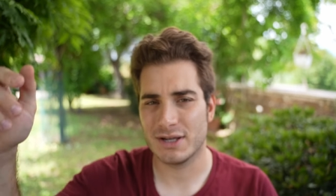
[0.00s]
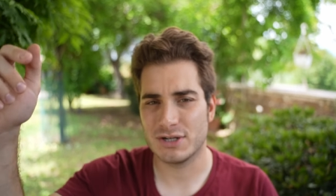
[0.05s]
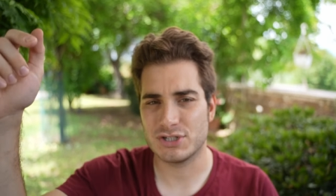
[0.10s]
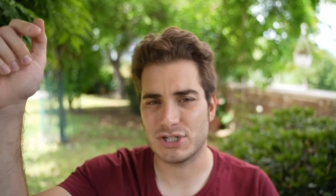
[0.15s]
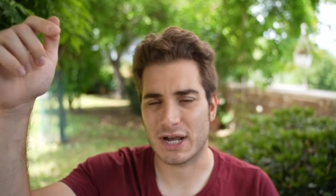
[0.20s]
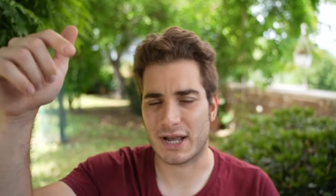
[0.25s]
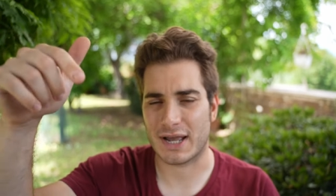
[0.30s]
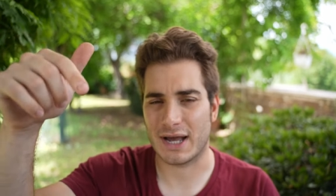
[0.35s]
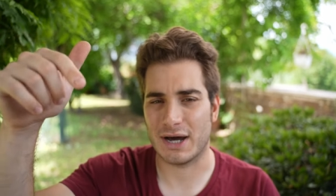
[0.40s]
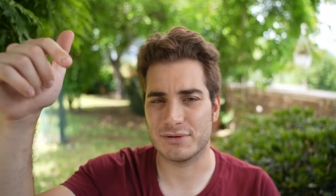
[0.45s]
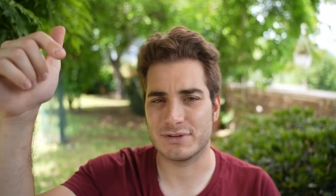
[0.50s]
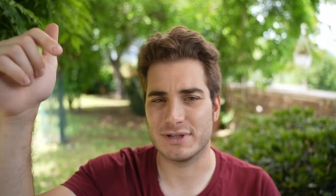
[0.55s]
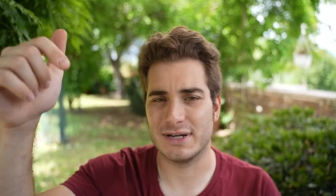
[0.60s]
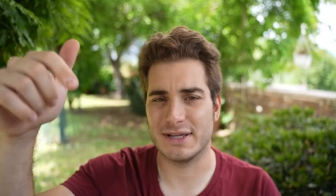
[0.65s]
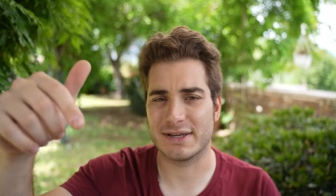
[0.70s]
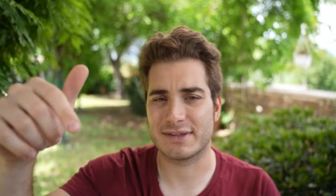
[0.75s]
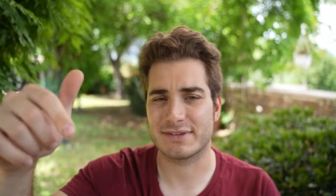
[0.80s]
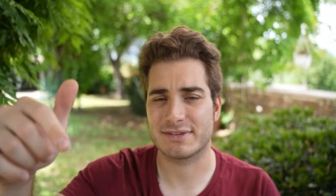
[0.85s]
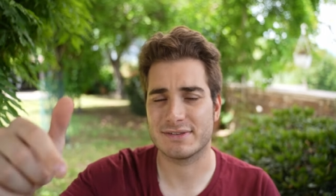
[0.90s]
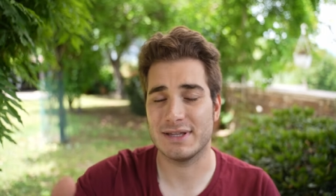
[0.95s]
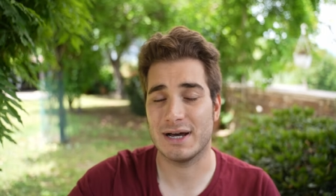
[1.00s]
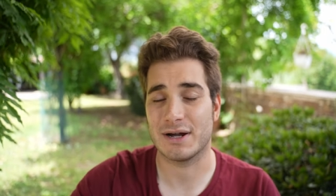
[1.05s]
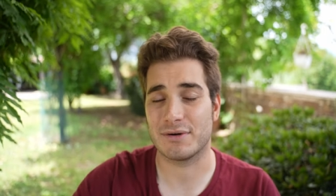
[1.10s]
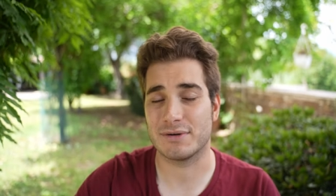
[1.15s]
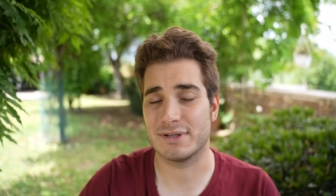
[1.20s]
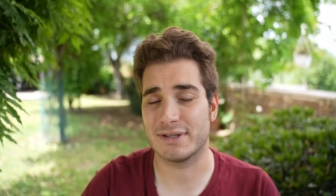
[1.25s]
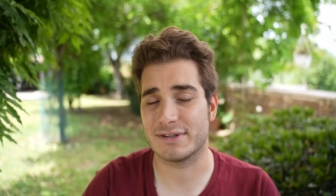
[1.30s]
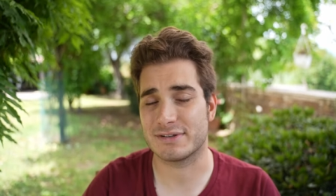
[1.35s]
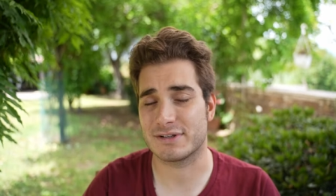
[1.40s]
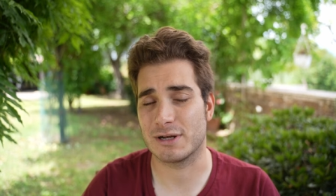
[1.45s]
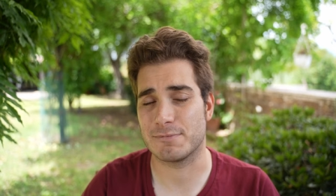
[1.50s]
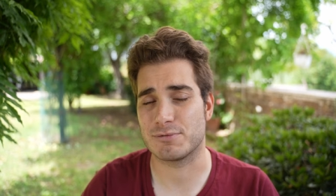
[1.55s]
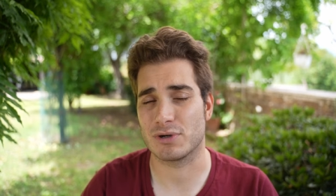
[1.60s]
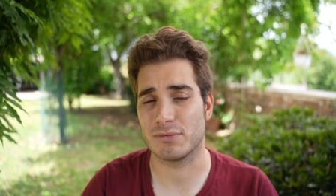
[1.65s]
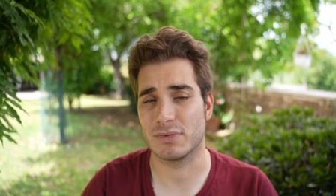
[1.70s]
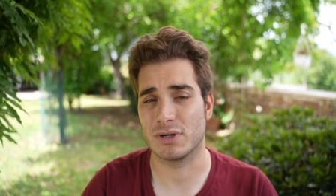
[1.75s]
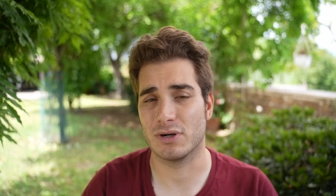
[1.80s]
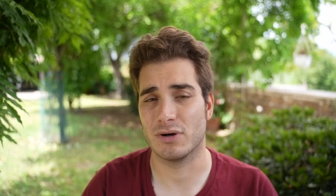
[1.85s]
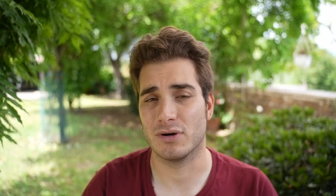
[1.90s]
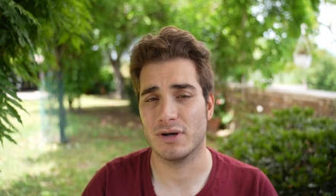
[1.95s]
check out the links down in the
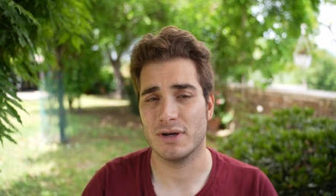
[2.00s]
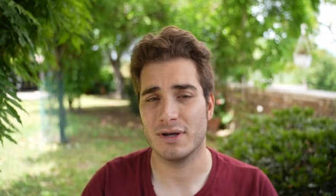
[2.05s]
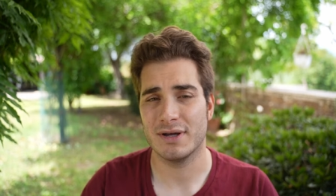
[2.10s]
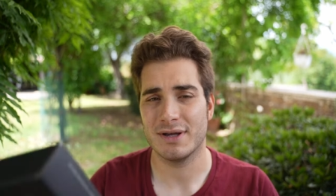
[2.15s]
description below.